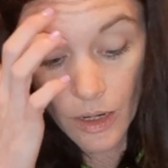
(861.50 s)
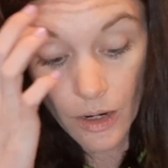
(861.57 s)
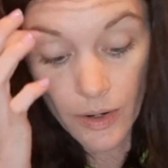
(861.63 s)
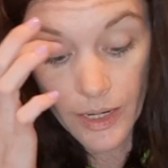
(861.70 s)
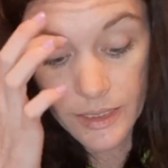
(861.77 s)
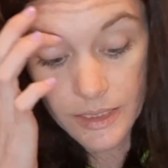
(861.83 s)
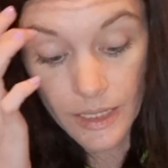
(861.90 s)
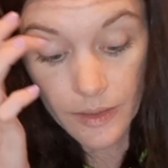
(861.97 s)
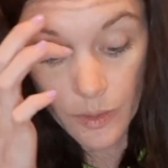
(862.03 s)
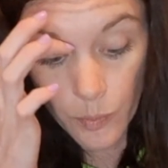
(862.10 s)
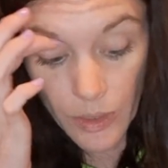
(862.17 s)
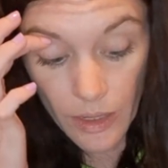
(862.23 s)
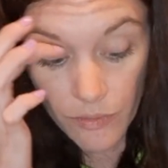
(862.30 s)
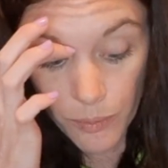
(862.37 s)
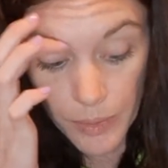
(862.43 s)
All right, and then
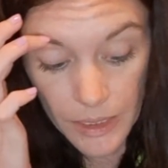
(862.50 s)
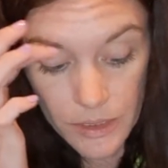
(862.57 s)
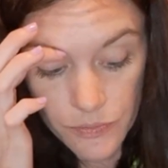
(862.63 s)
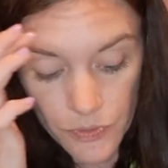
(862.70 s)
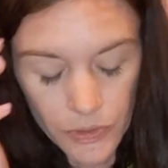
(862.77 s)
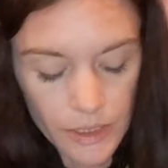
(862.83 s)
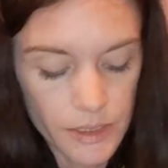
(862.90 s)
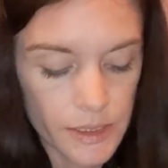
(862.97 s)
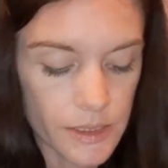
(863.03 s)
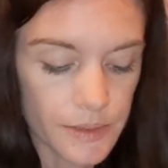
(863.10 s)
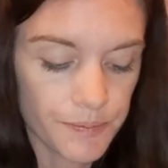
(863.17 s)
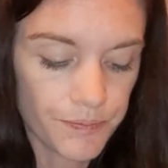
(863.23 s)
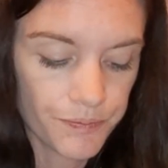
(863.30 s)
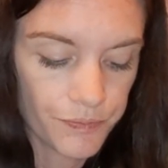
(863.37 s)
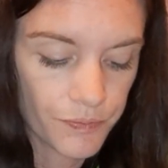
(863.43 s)
we have
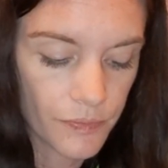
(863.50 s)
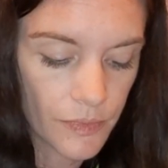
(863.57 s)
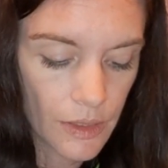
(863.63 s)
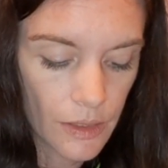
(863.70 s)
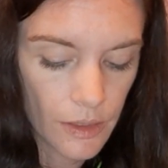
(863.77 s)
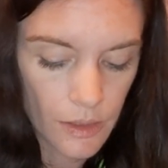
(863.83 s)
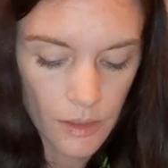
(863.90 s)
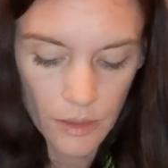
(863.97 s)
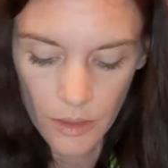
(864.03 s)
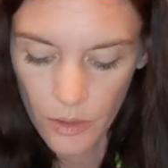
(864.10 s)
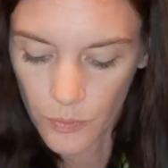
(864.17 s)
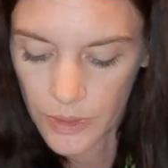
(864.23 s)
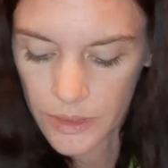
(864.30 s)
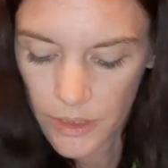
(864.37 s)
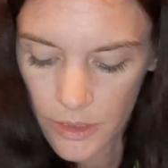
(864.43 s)
peacefulness.
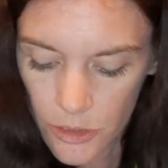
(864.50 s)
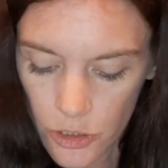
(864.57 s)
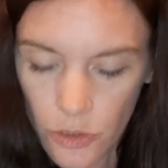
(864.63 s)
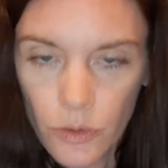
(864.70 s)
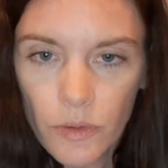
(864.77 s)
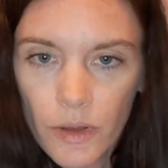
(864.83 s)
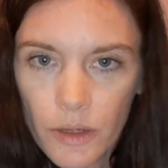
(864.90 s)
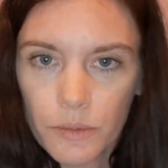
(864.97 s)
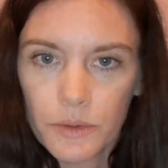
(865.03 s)
Oh wait, did I show you that